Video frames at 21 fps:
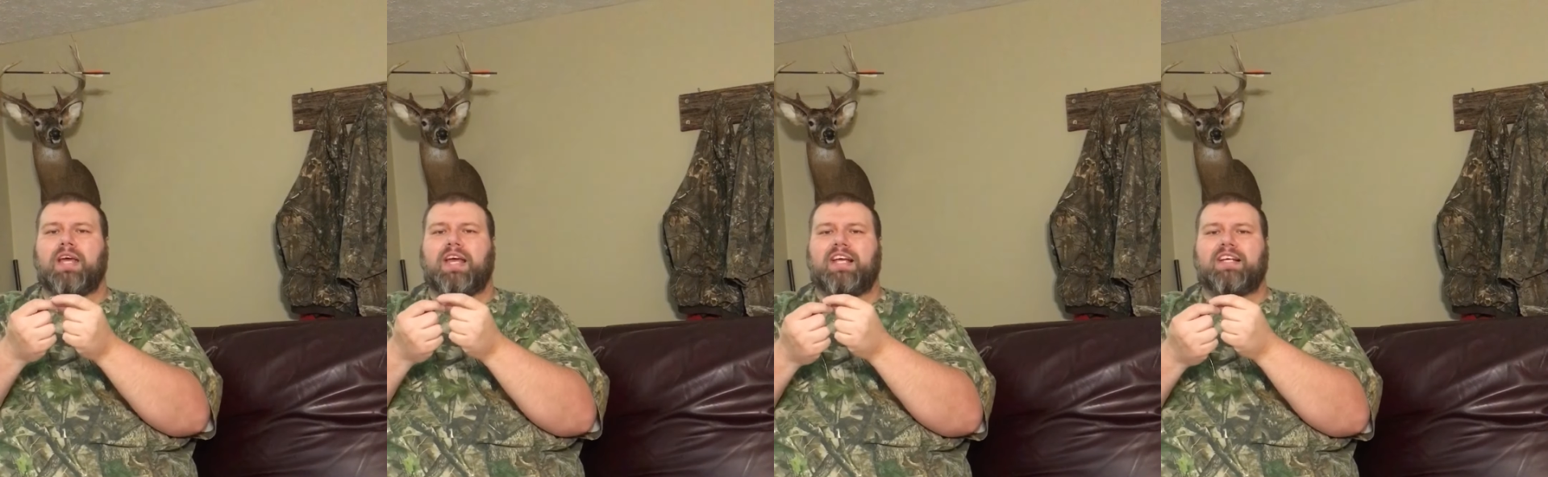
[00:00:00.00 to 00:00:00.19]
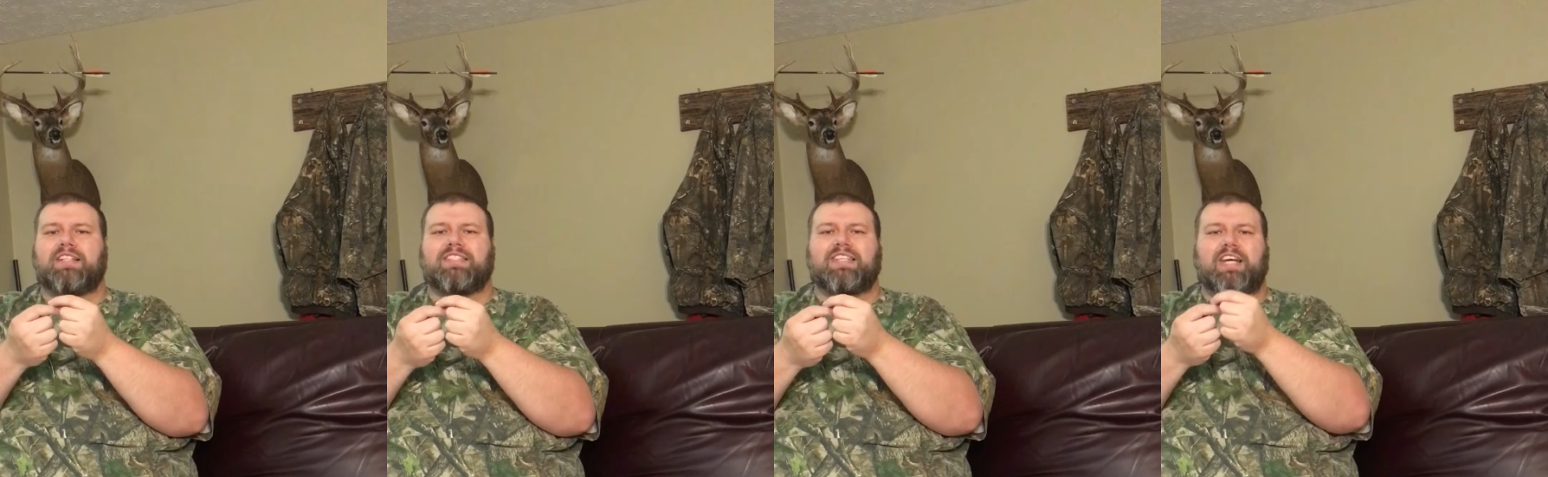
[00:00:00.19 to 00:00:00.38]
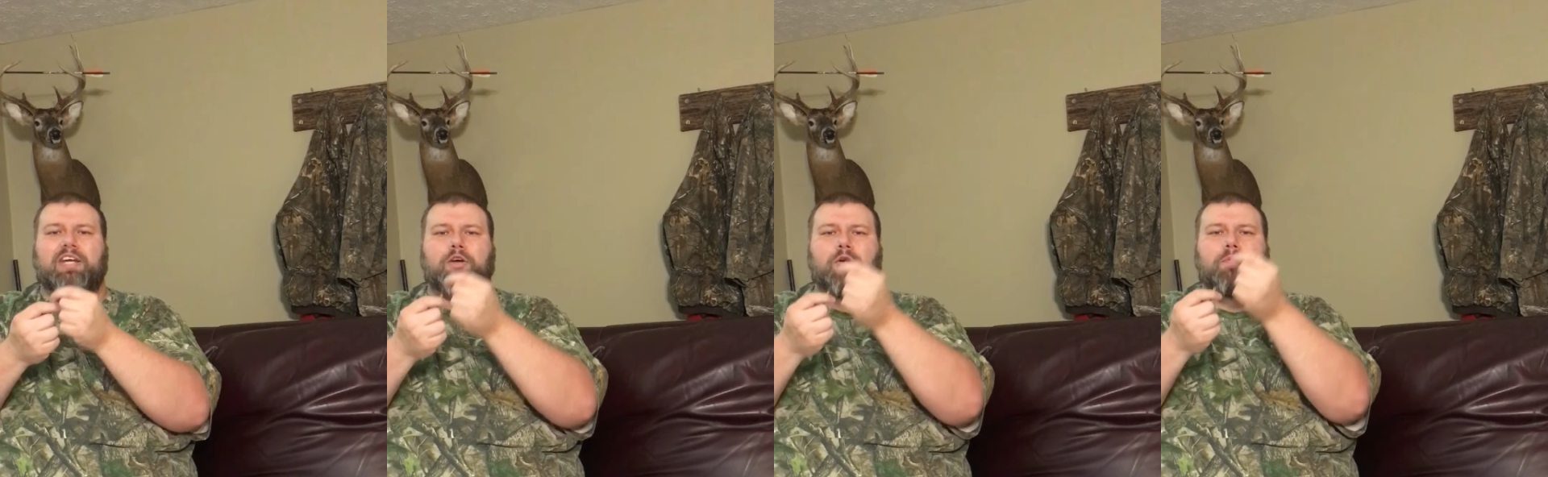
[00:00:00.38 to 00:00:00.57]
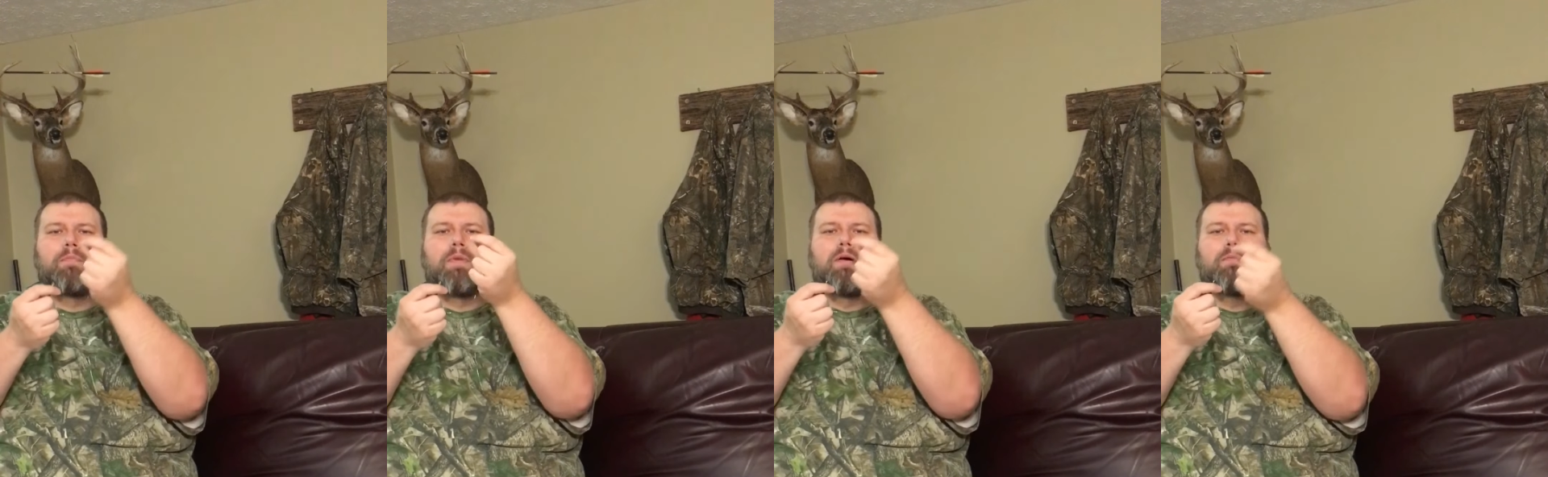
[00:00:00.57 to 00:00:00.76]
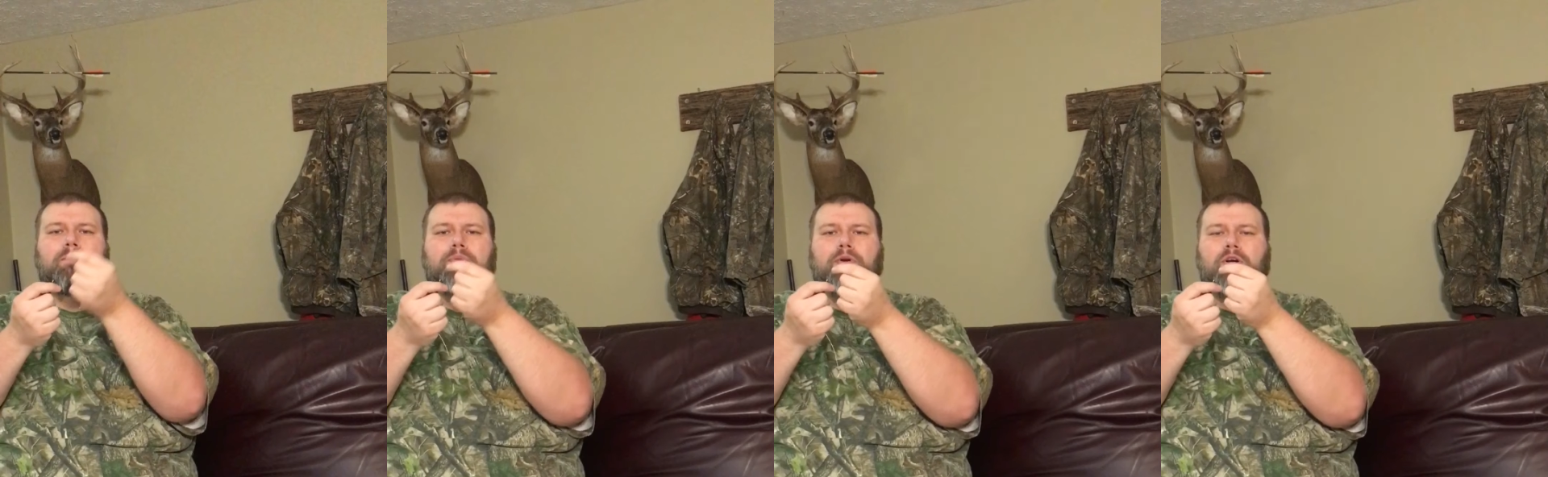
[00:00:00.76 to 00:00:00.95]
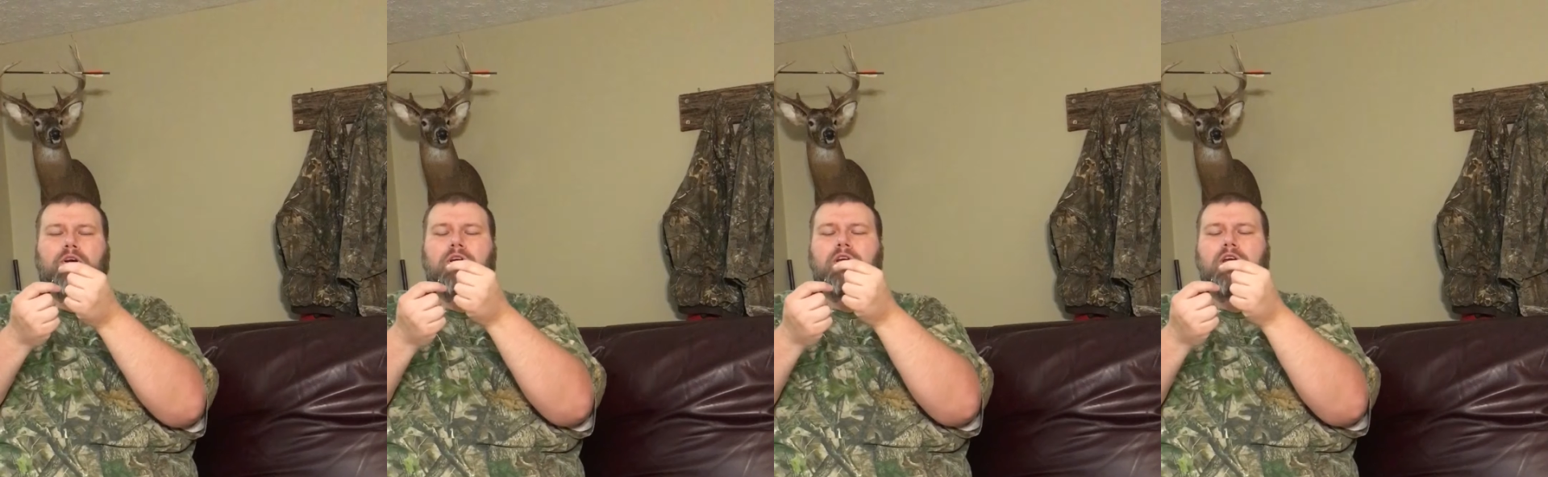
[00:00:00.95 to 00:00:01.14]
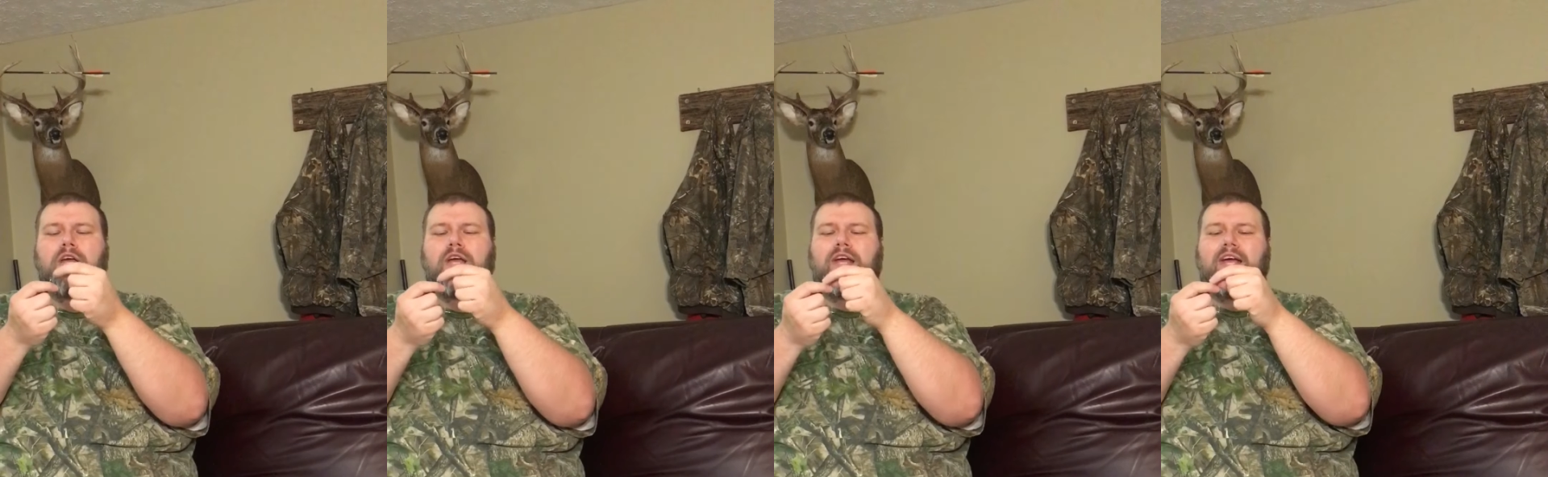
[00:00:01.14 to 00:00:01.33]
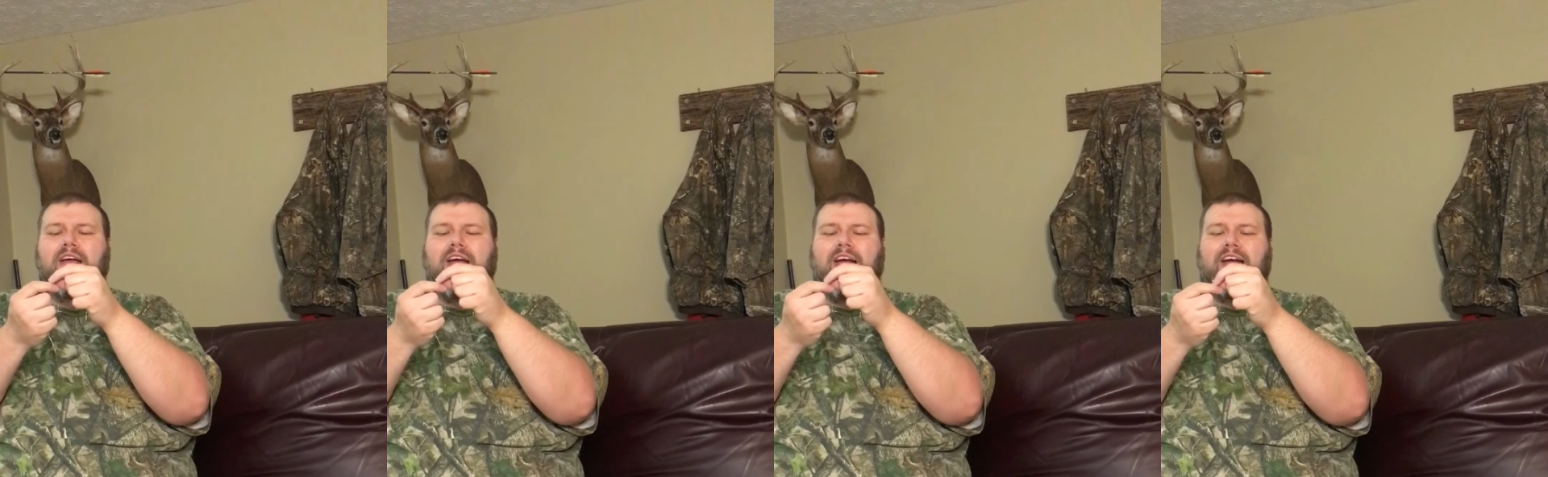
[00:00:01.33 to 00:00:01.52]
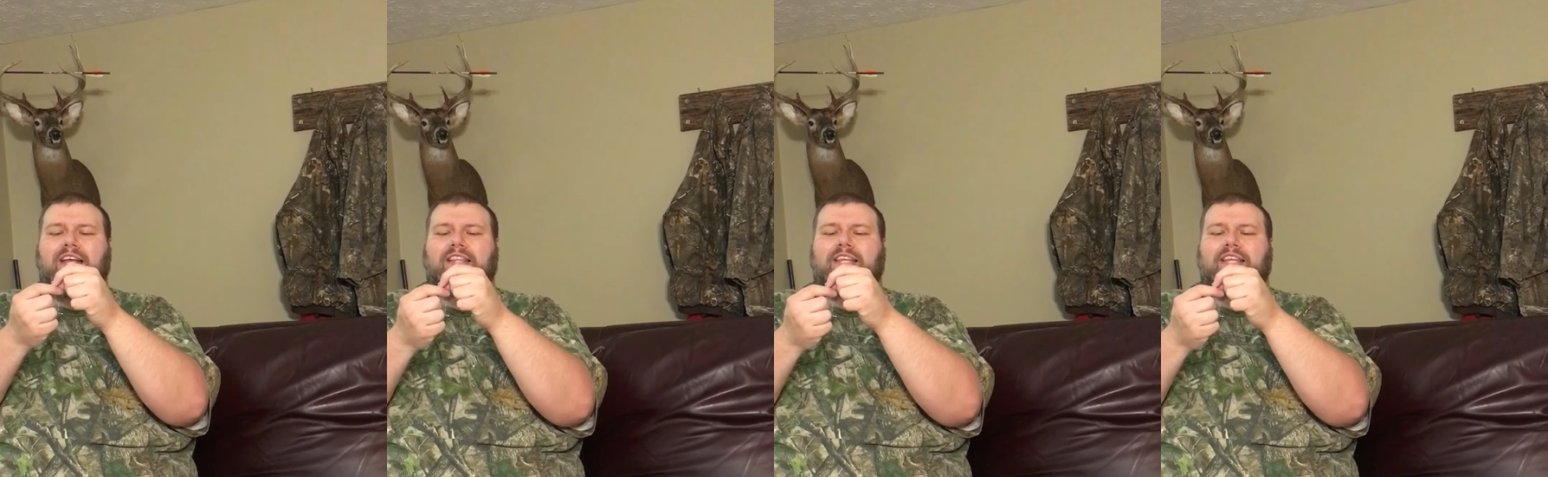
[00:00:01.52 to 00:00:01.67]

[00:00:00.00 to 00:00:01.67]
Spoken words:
sinker bumper, and